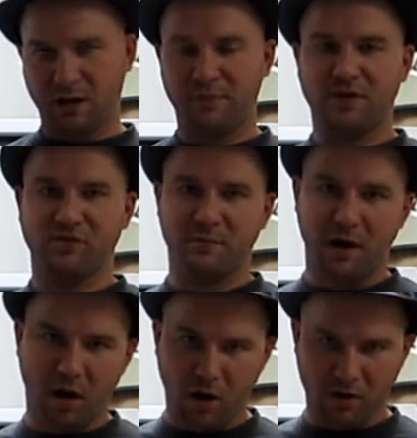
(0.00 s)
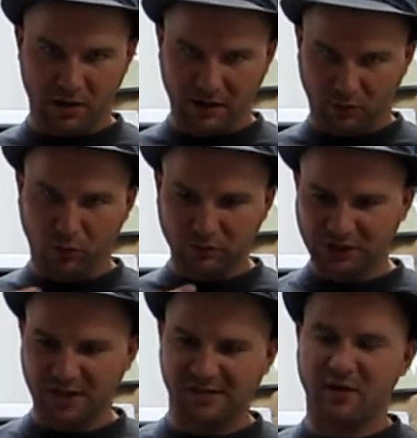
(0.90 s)
a picture of my heart, like the whole
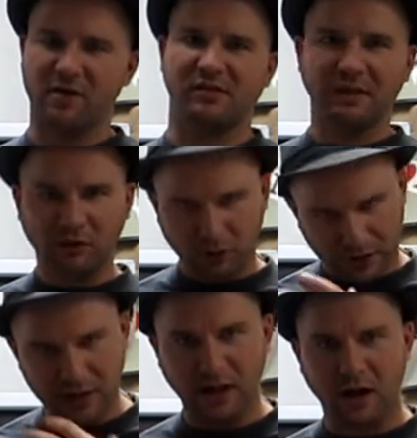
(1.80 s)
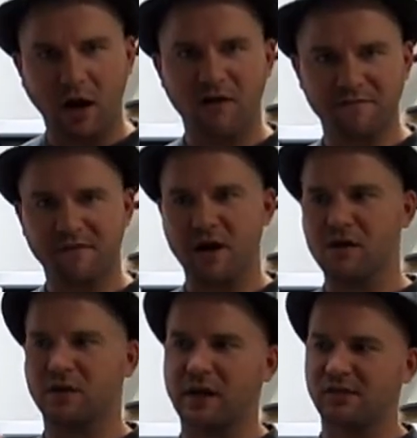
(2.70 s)
chest area is literally like on
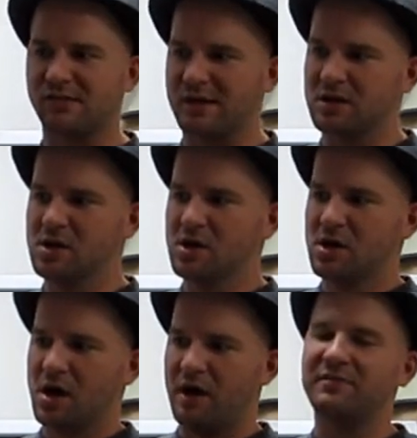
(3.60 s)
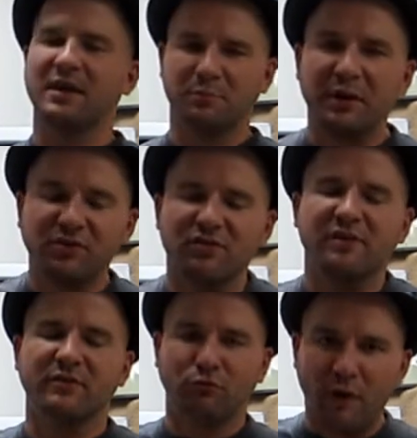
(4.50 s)
fire. Like it's like I've taken pictures
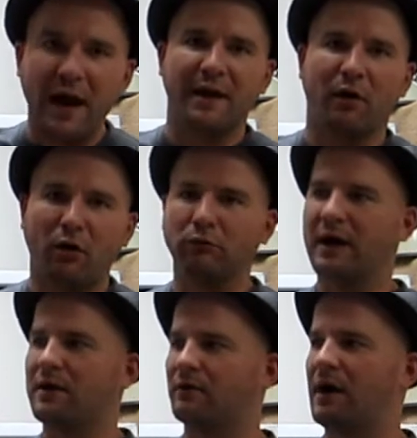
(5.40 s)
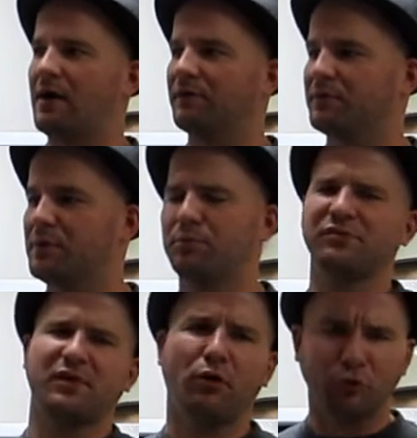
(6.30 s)
of it red, all red around, and people
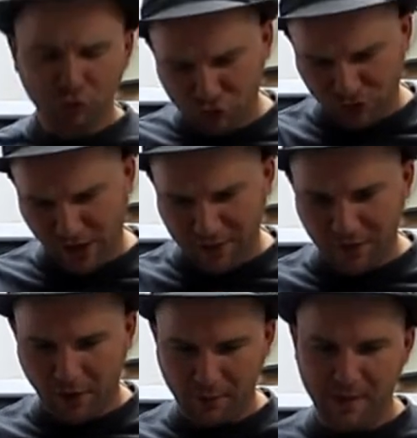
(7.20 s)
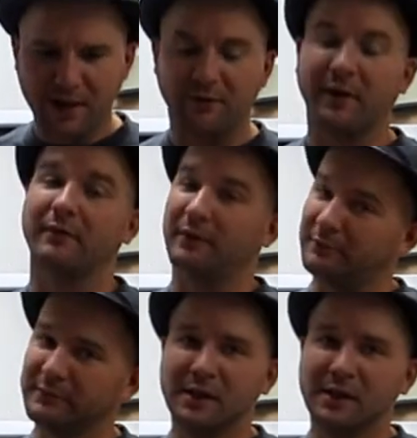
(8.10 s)
say, oh, you just sat there and made it red. Well,